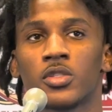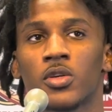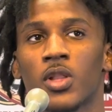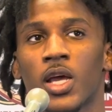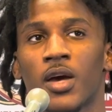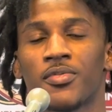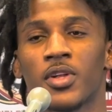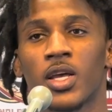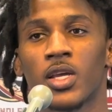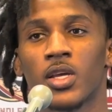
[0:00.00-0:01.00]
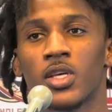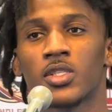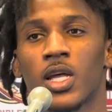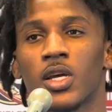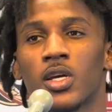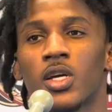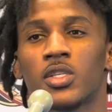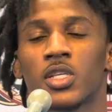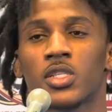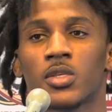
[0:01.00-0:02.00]
So like I feel like it's like a good
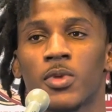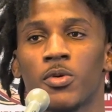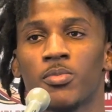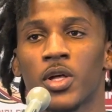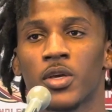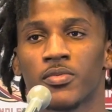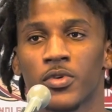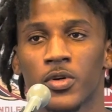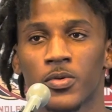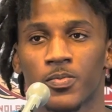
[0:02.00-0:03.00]
system that we play in for real.